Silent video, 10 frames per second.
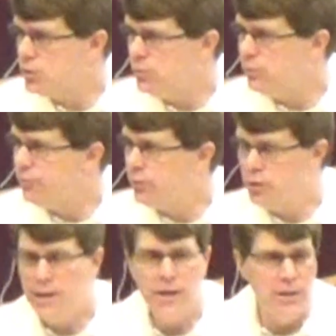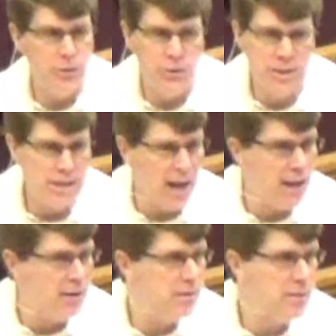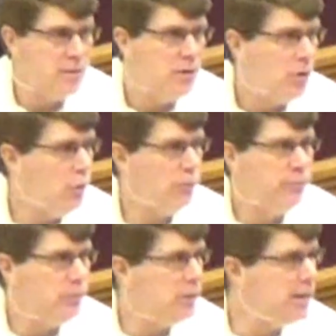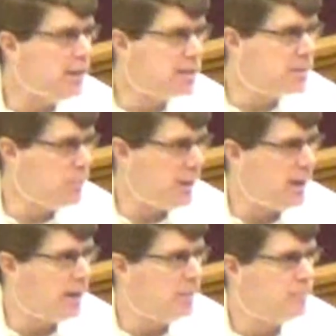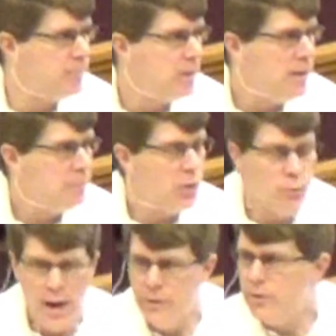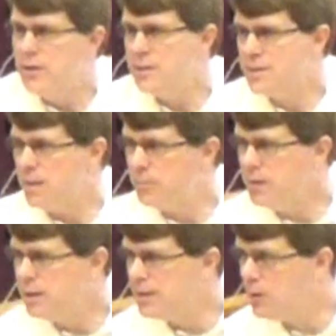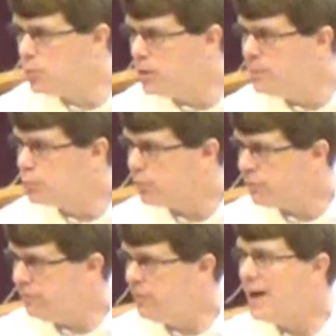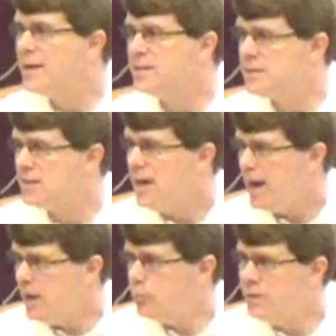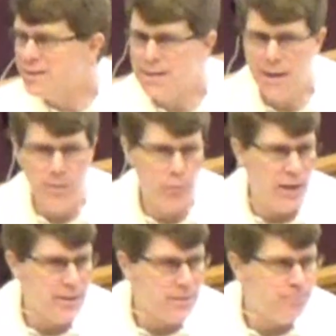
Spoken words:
to fully understand or fully explain, but rather it's something that we profess and we celebrate.